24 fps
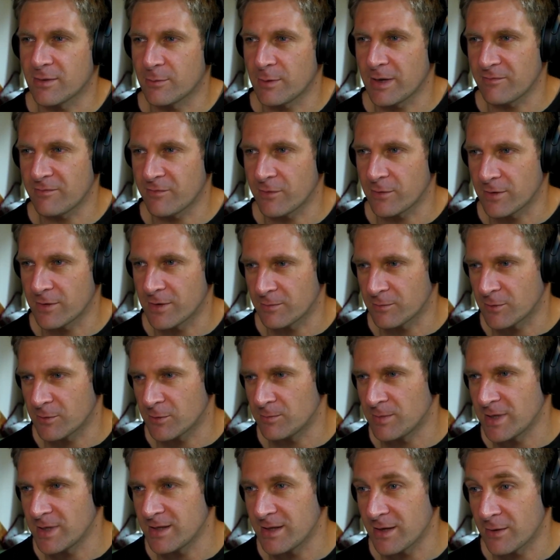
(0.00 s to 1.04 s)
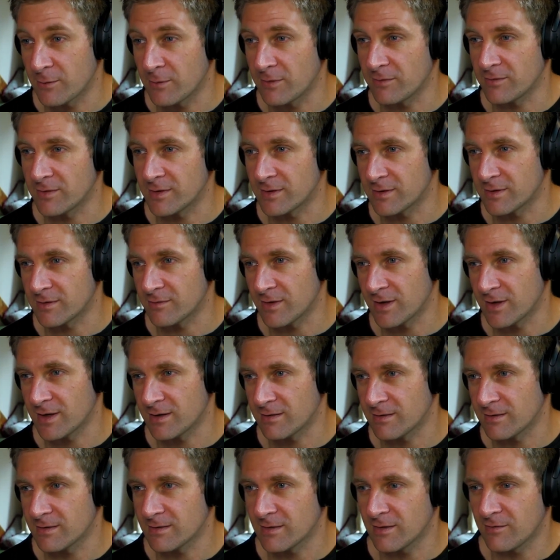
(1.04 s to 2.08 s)
to wait for that will be the equivalent
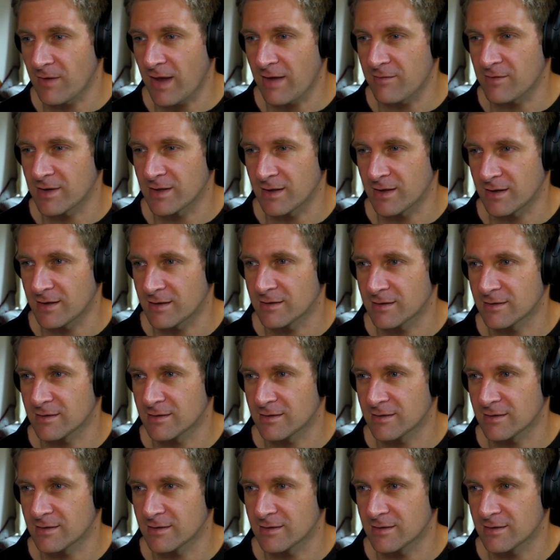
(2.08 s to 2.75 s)
of having that?